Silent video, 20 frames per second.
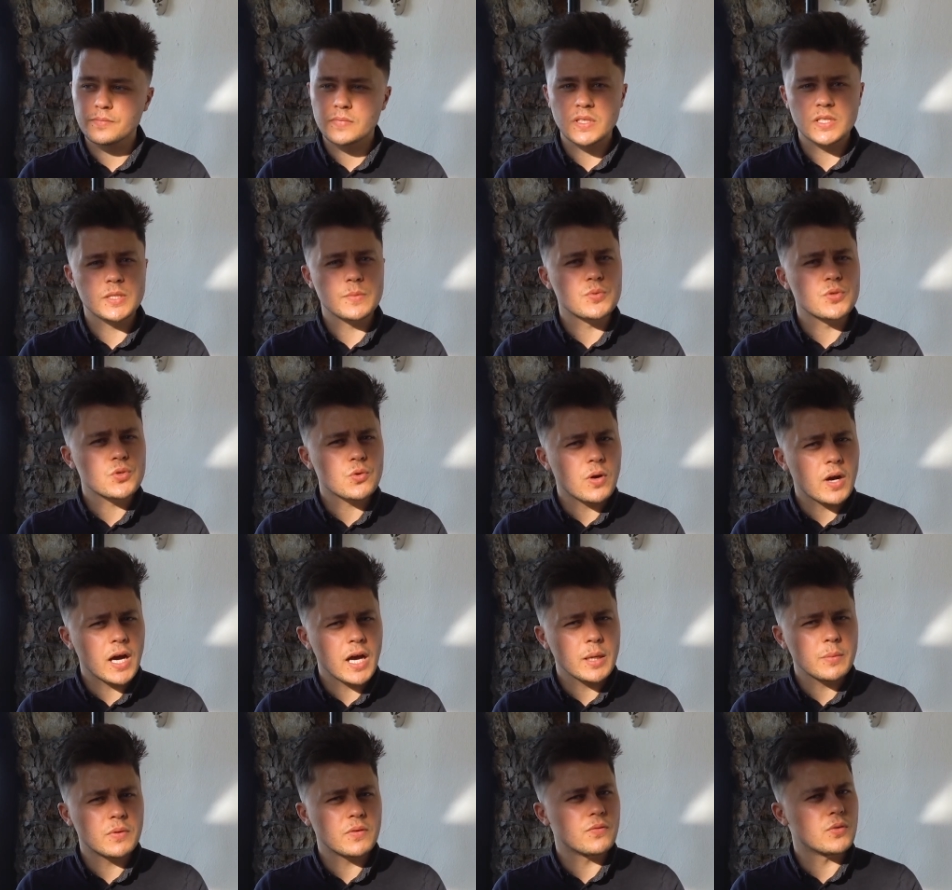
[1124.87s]

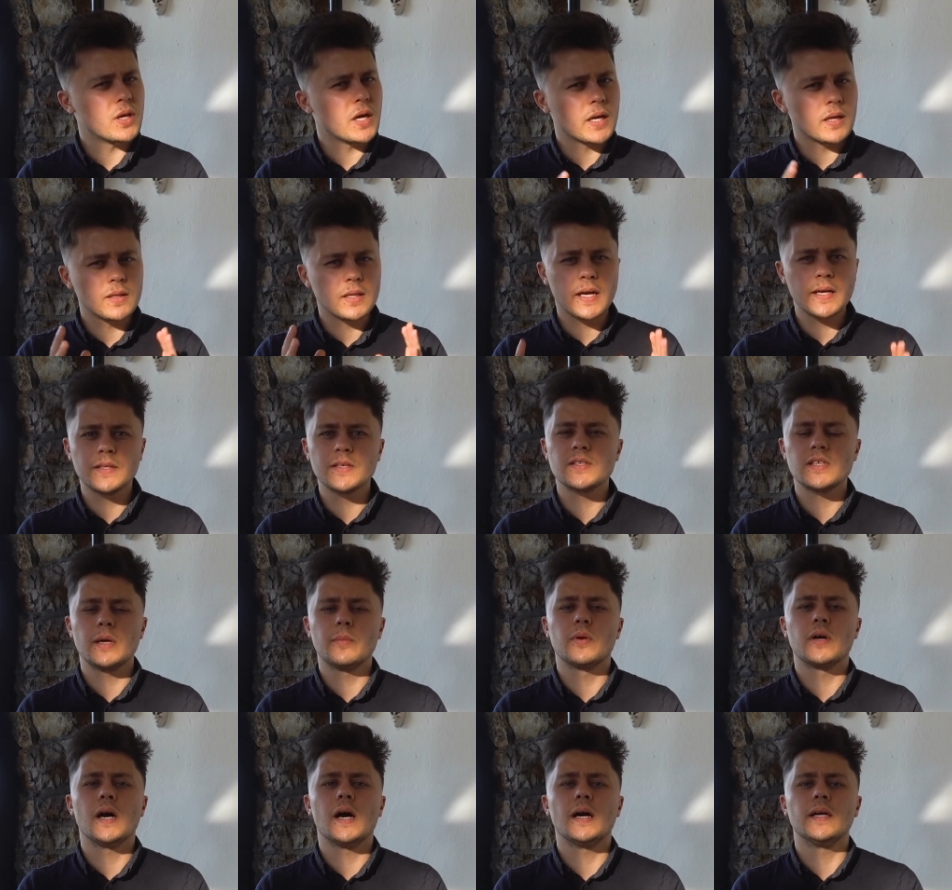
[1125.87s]
Subscribe if you kind of like this type
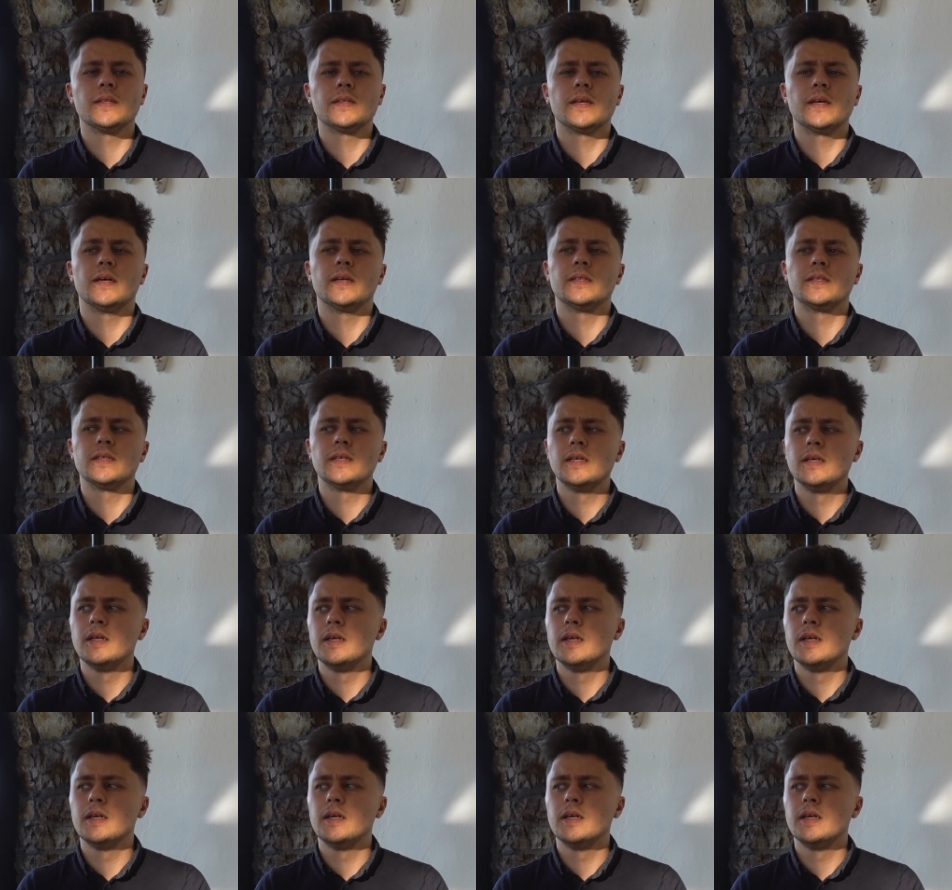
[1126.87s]
of content.